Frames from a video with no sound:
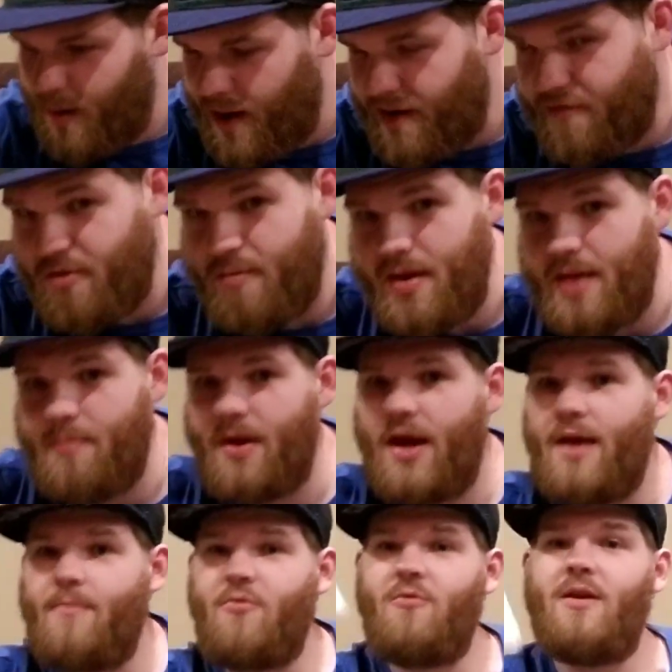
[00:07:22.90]
back for the meme
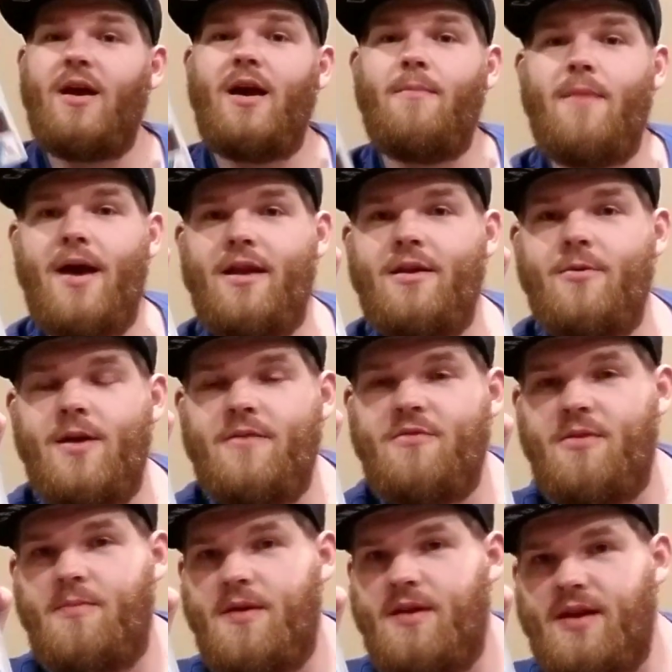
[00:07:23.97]
games. We got Madden 08 for
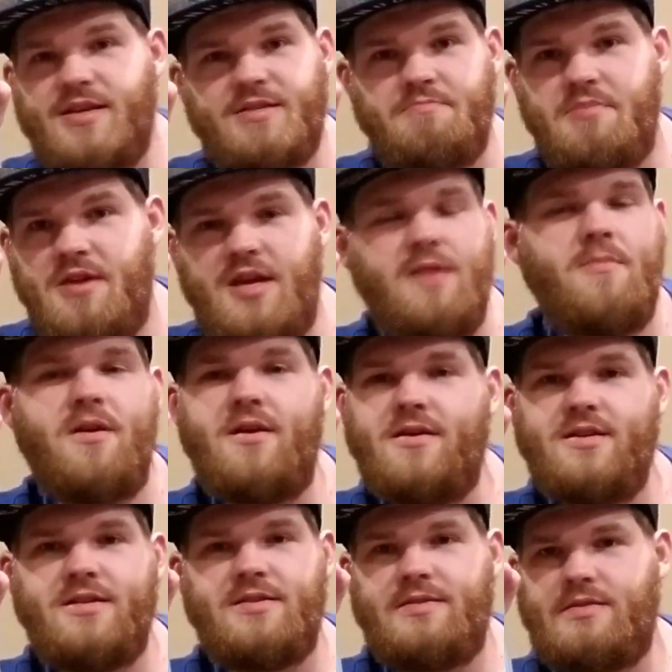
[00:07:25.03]
the PSP,
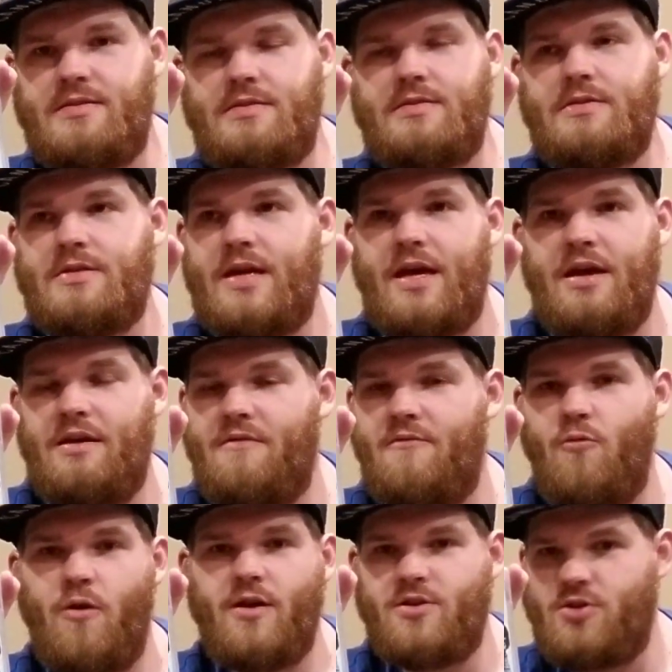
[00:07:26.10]
because I have
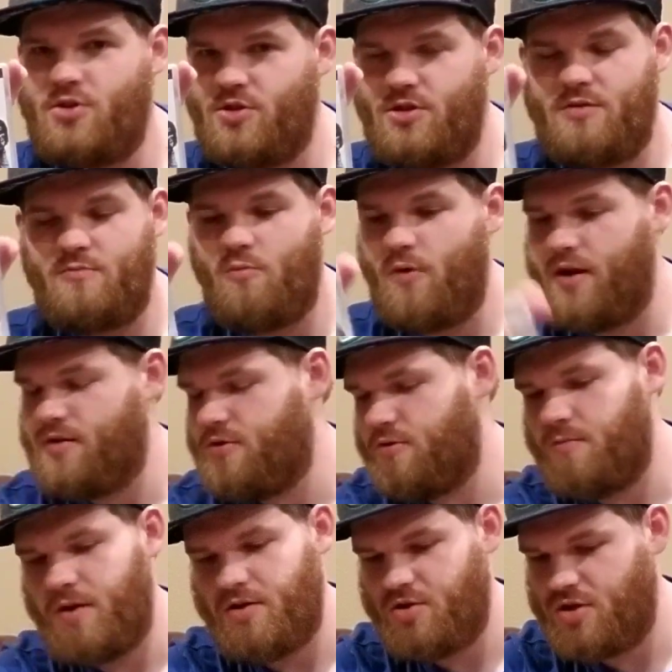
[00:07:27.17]
watched just way too
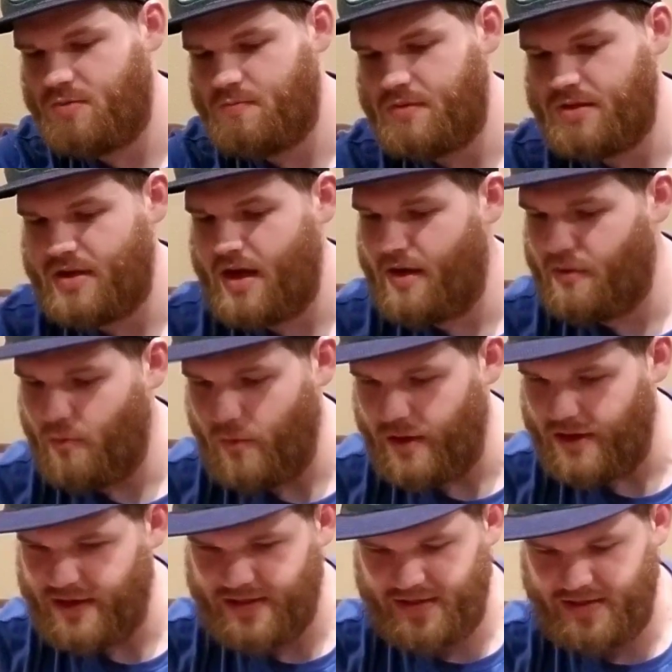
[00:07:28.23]
much Scott the
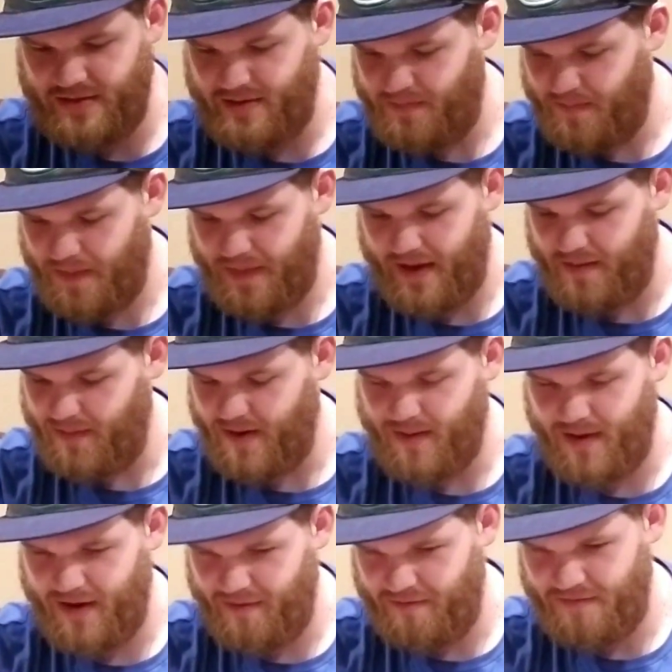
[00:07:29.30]
Woz in my
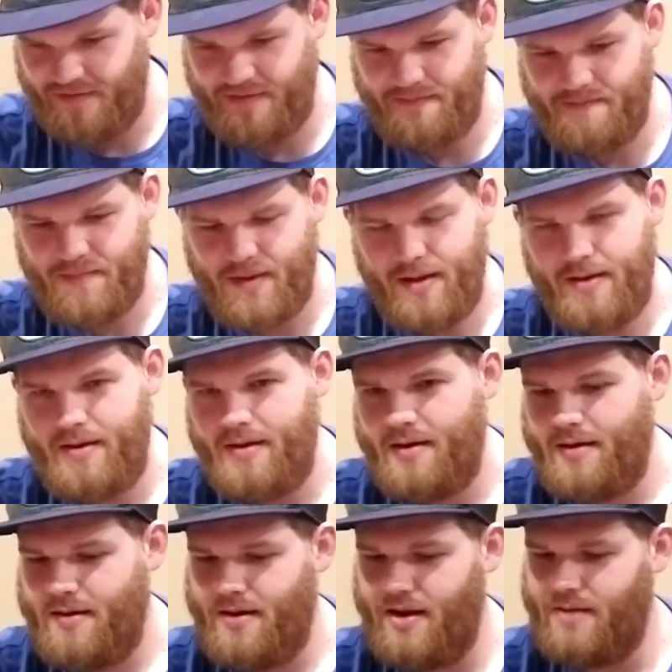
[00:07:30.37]
life.
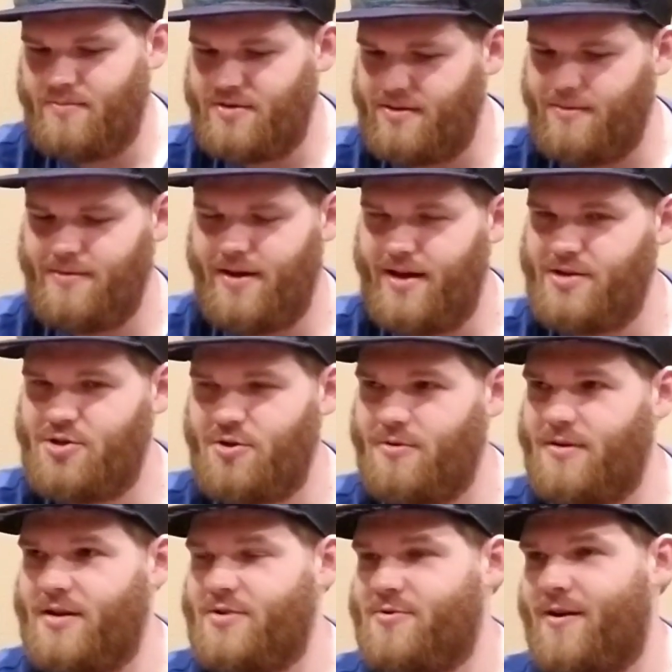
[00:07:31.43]
And I'm slowly yet
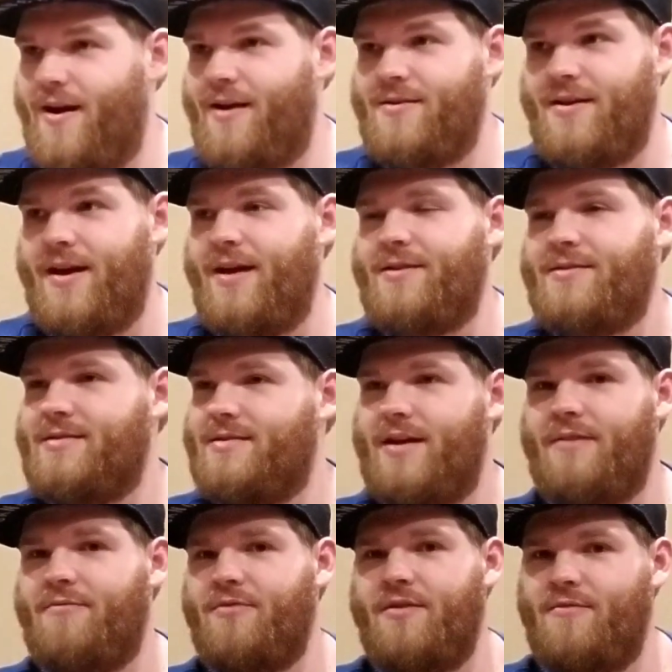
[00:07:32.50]
surely trying to get
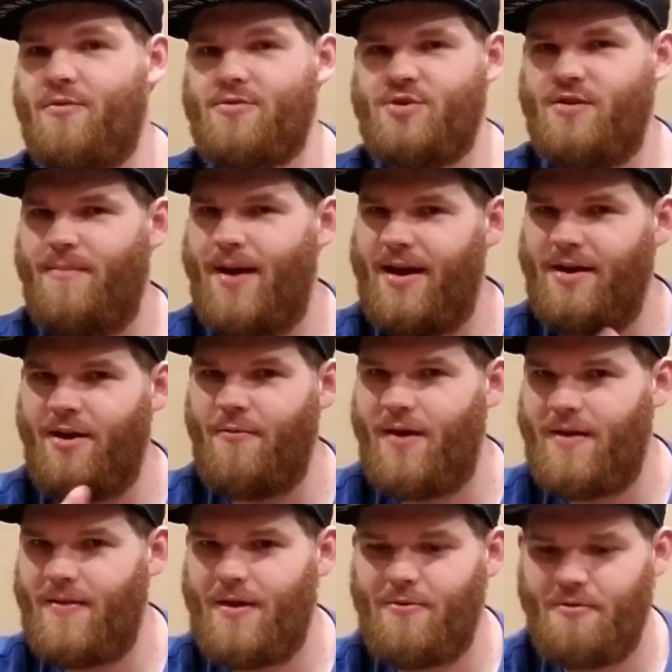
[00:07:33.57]
every version of Madden
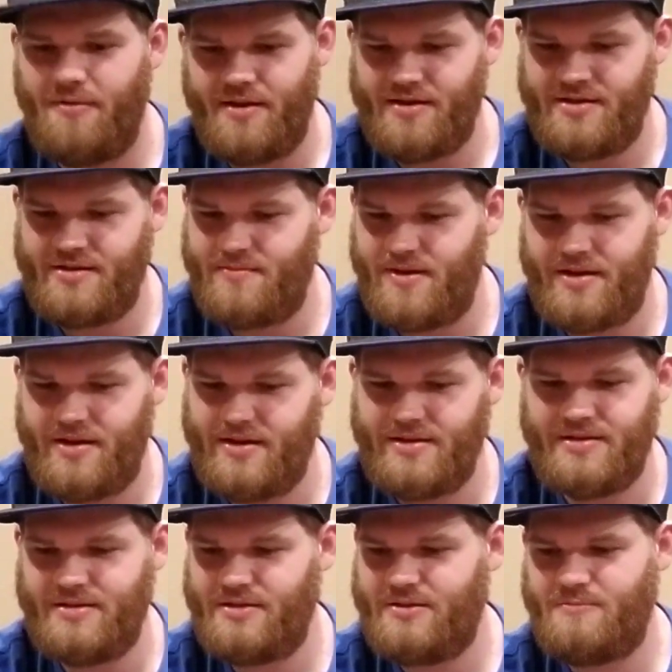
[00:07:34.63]
08 they released,
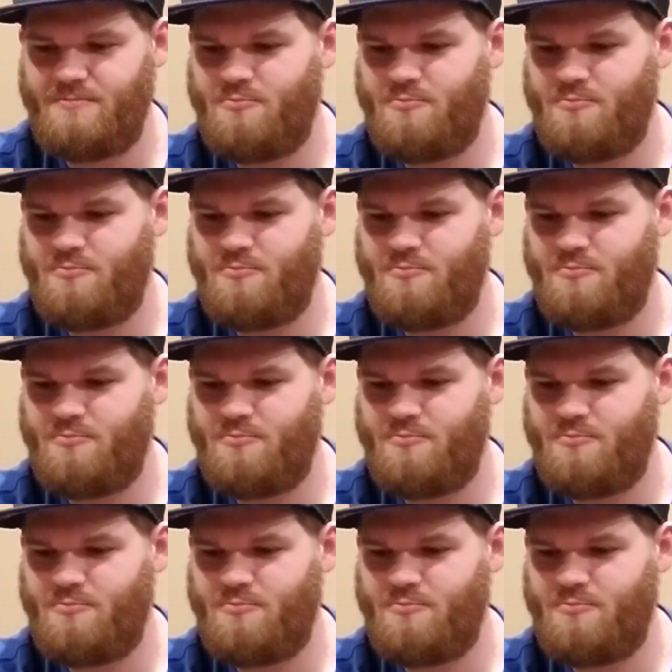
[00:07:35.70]
because